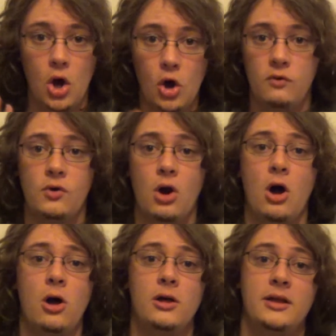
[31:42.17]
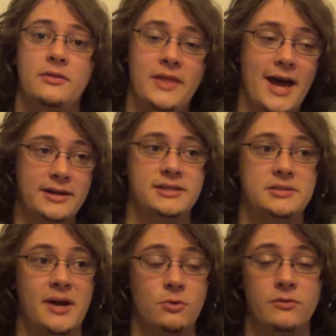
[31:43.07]
Overall, that
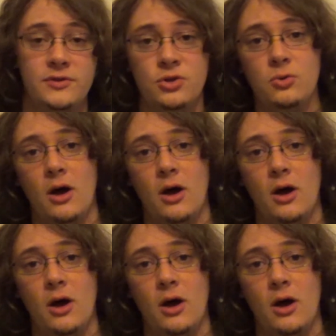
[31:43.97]
is my review